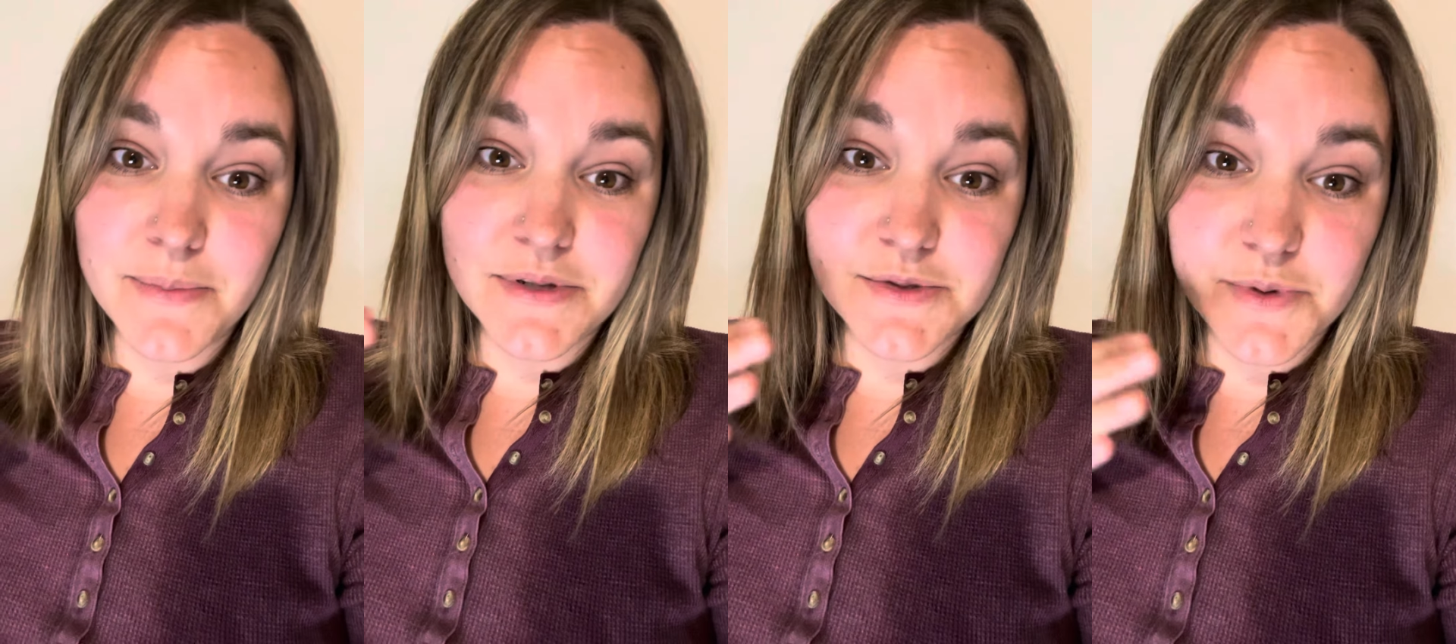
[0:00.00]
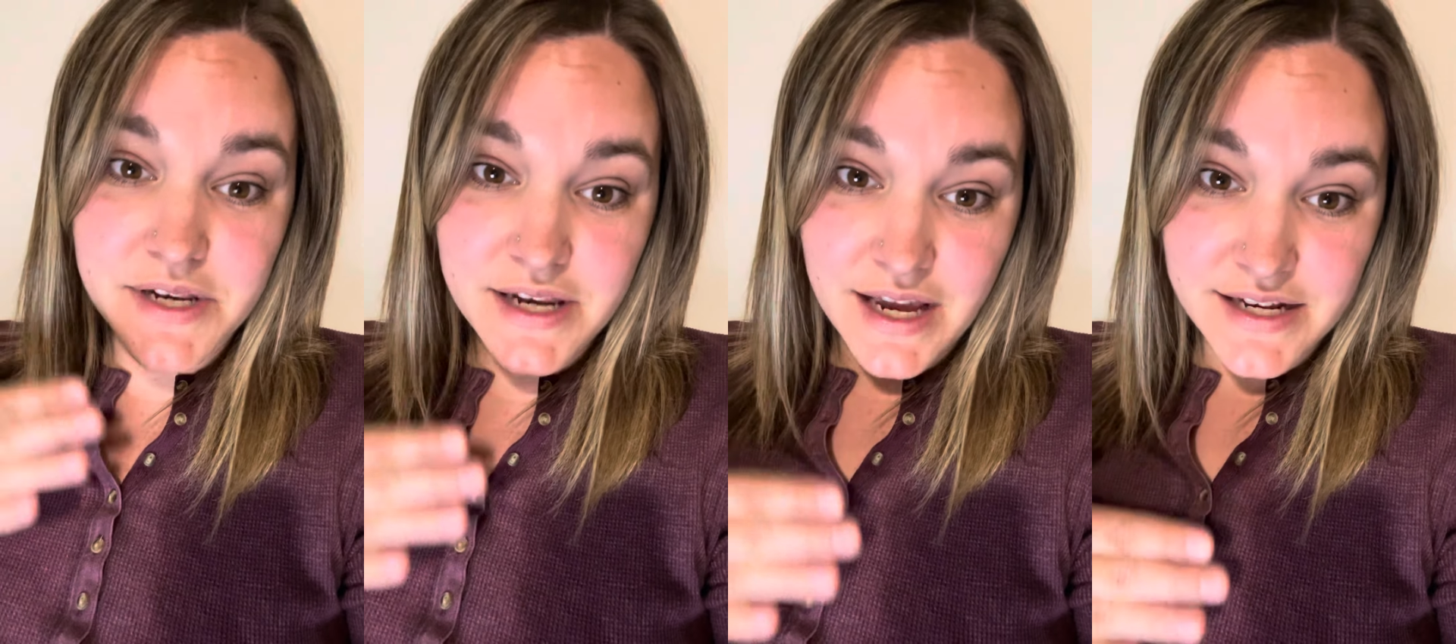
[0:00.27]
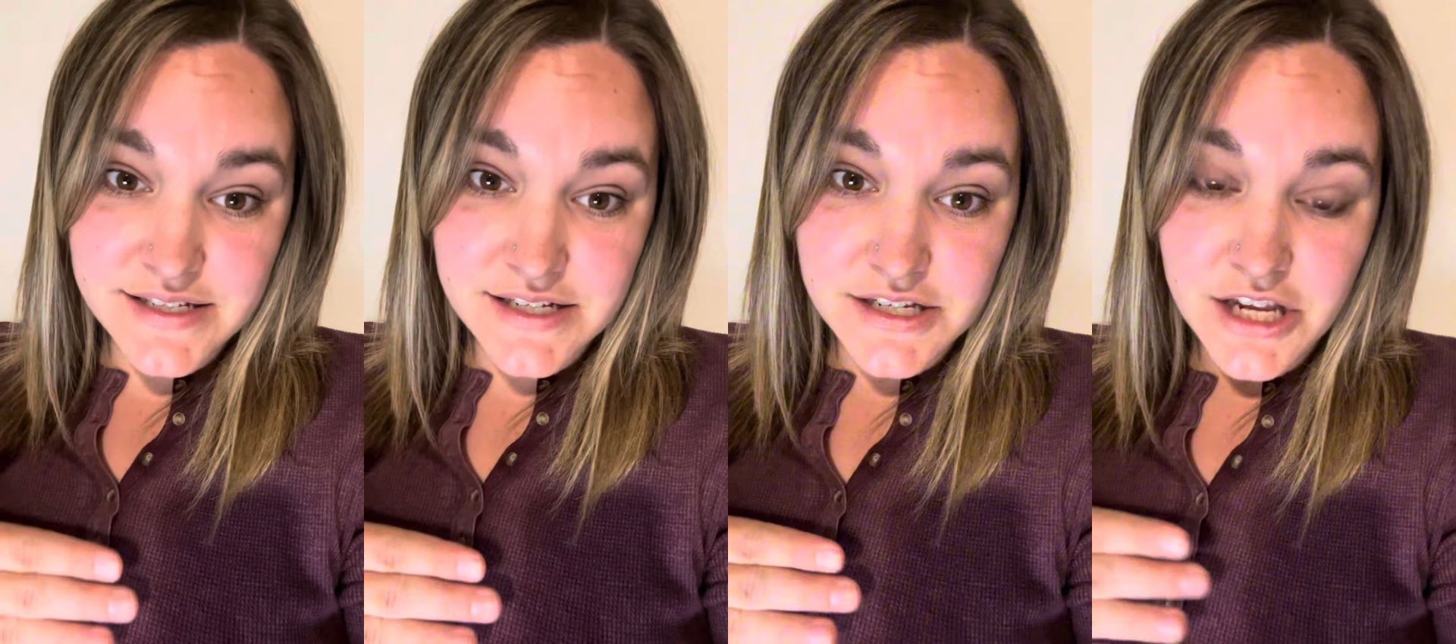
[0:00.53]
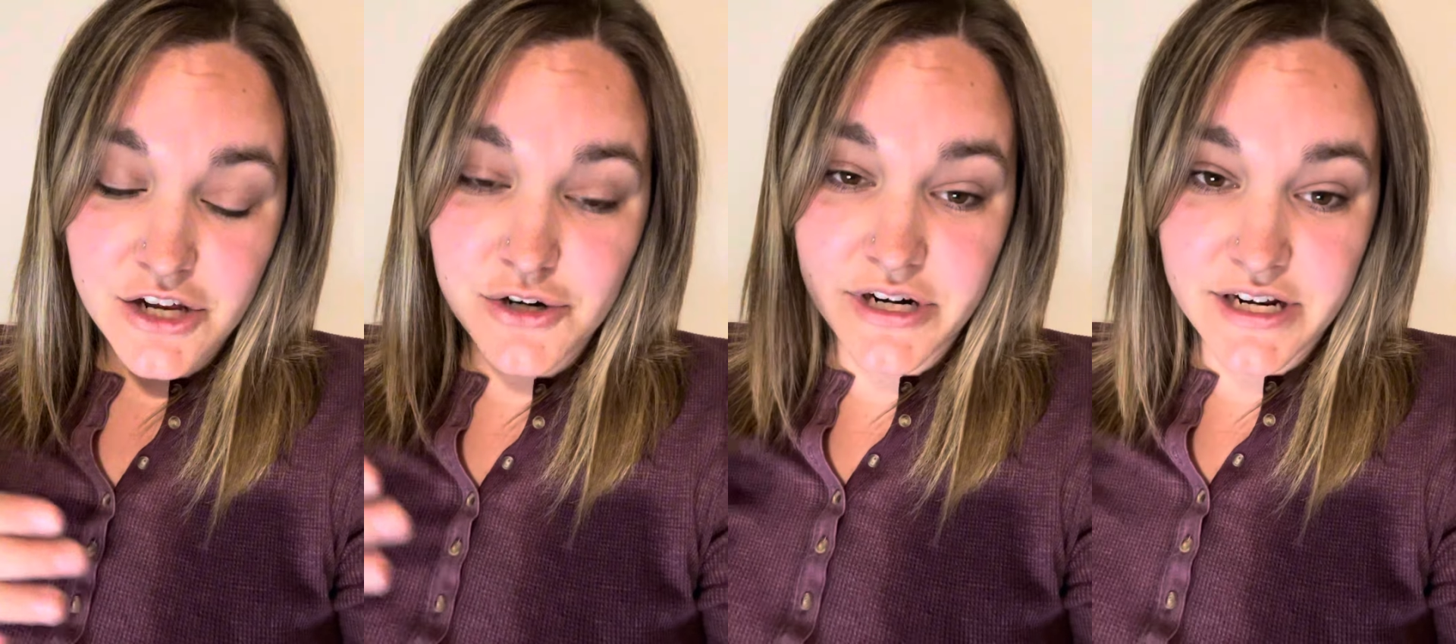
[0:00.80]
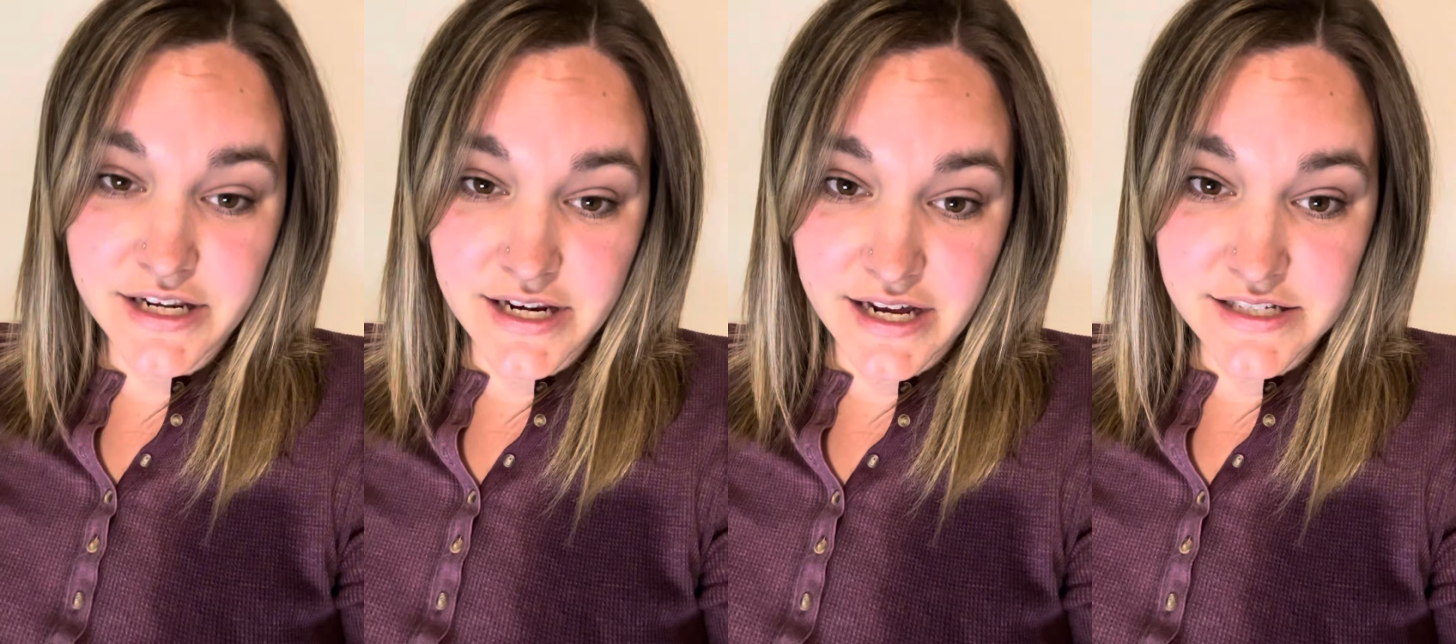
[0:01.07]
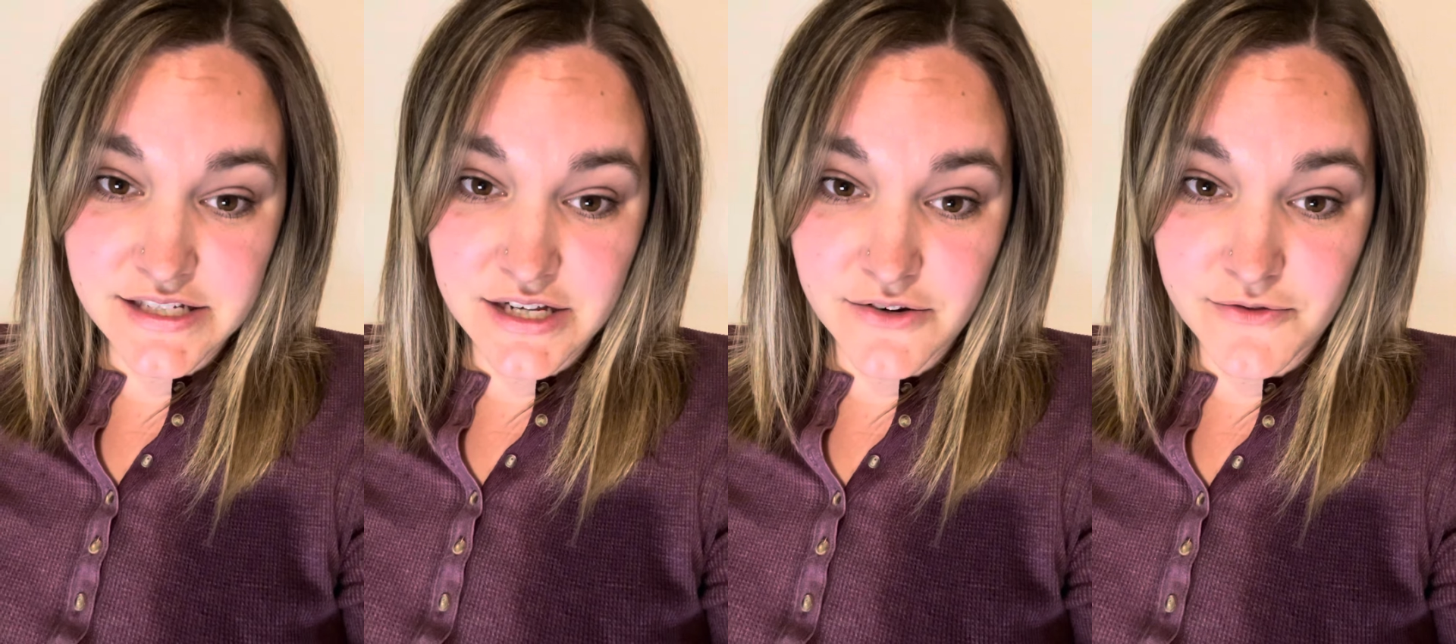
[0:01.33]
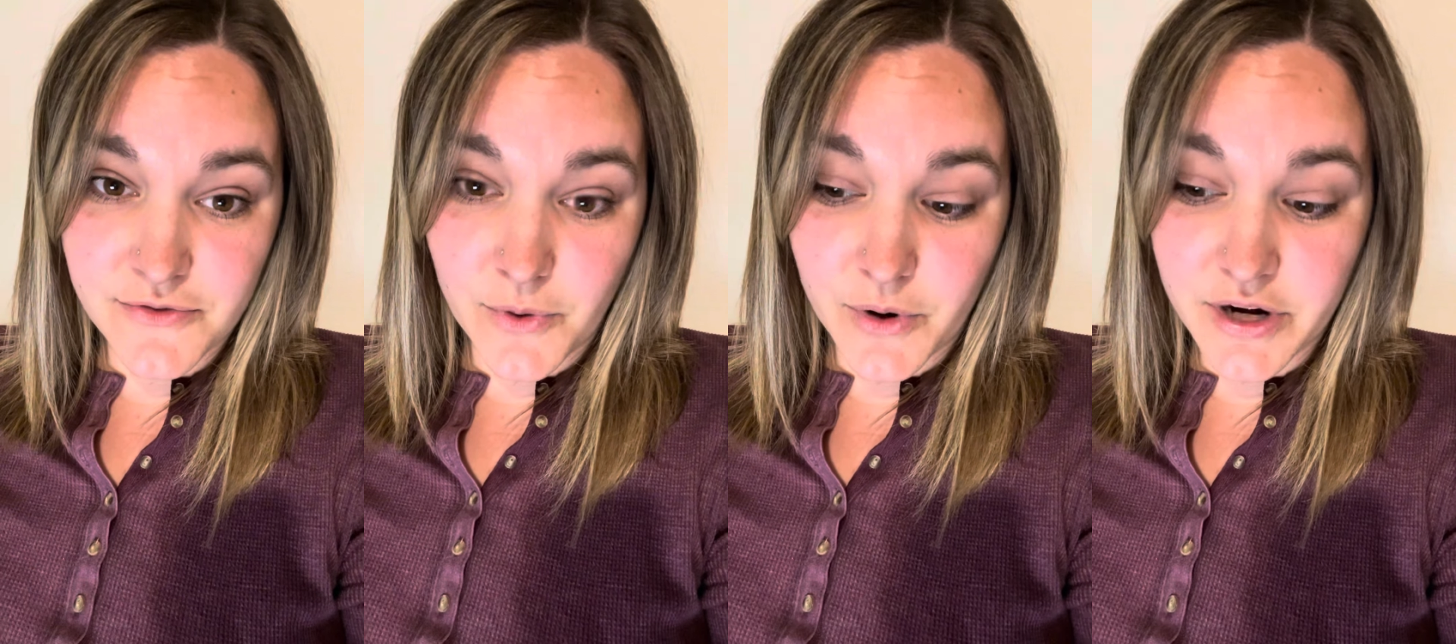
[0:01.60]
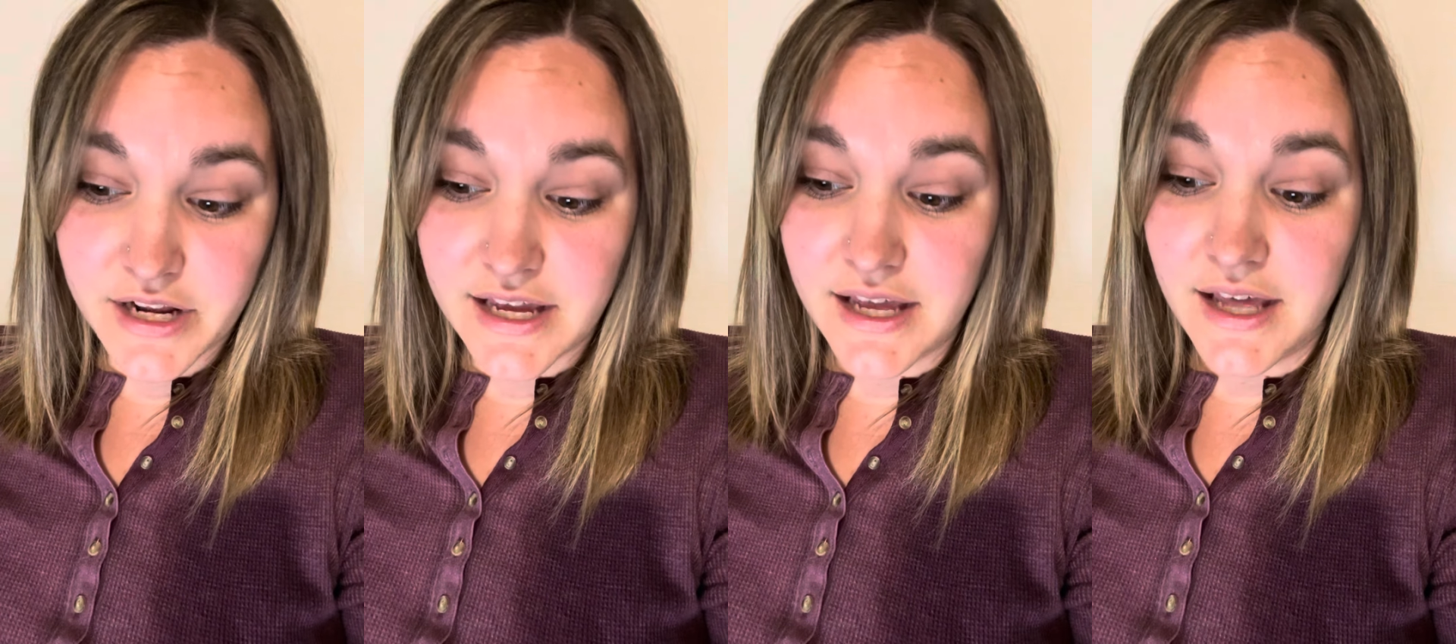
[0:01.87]
between 1900 and
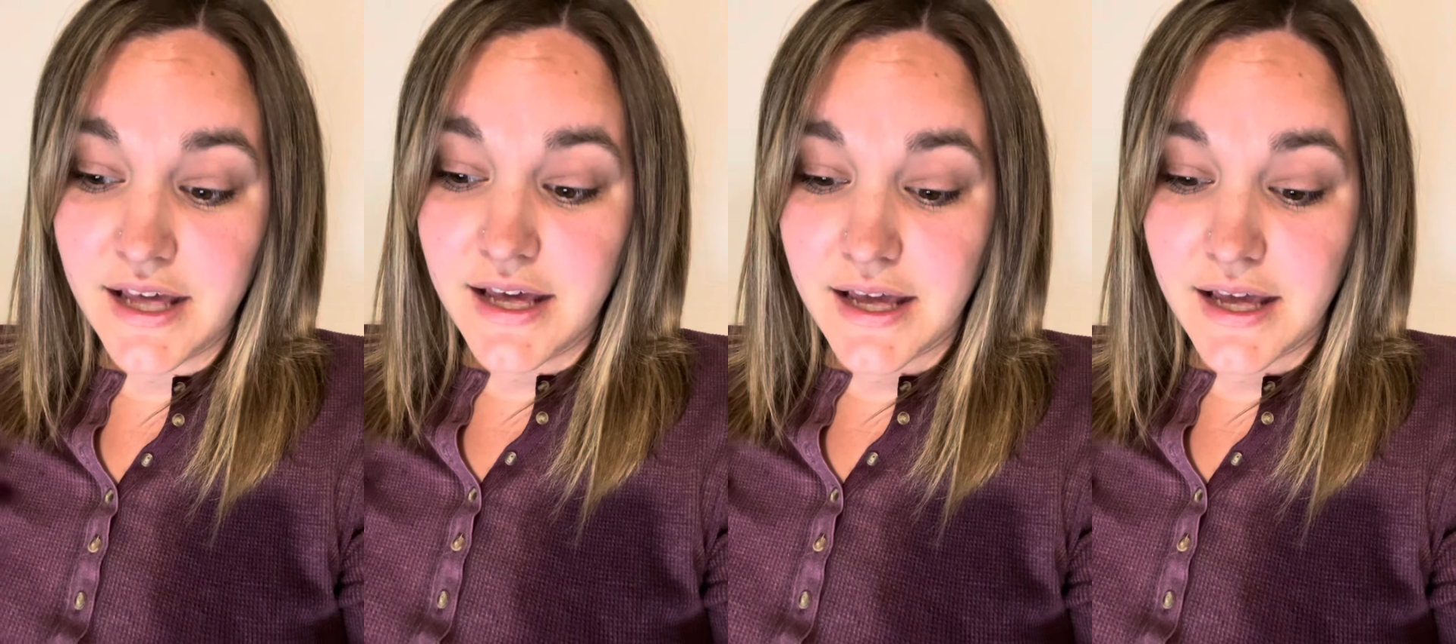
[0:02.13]
1940